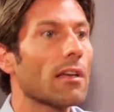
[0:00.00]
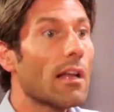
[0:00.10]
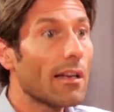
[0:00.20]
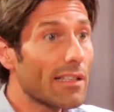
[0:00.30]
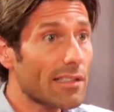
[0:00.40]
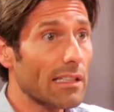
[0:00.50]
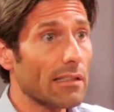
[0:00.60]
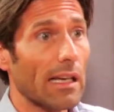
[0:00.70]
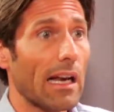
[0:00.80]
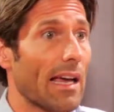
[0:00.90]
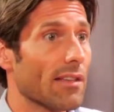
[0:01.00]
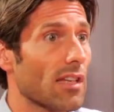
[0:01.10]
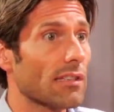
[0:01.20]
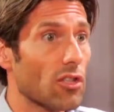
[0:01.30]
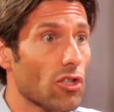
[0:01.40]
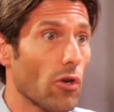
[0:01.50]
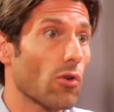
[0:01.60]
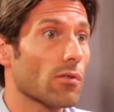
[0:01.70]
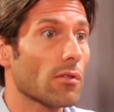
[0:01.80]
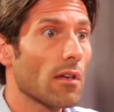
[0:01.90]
listening the clients at the shows,